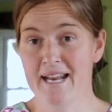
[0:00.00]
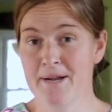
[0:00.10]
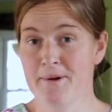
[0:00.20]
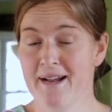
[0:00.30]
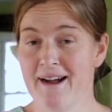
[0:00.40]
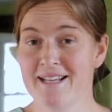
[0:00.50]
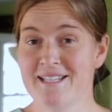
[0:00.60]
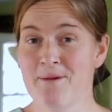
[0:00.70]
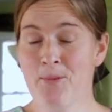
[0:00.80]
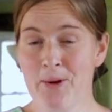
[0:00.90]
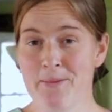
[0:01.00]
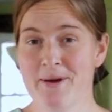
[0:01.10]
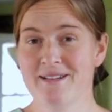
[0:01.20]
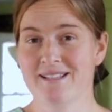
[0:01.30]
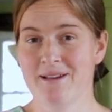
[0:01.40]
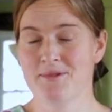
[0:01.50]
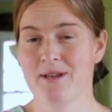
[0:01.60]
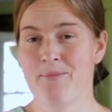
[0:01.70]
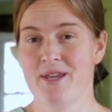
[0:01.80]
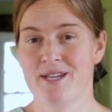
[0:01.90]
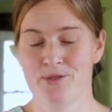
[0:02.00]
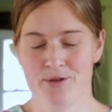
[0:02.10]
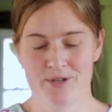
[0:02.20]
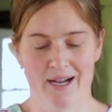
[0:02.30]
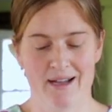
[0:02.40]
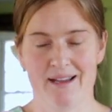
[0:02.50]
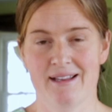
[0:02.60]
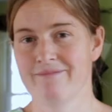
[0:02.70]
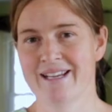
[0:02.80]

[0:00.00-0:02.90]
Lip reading: Anyway guys, it pretty much sums up the intro diet.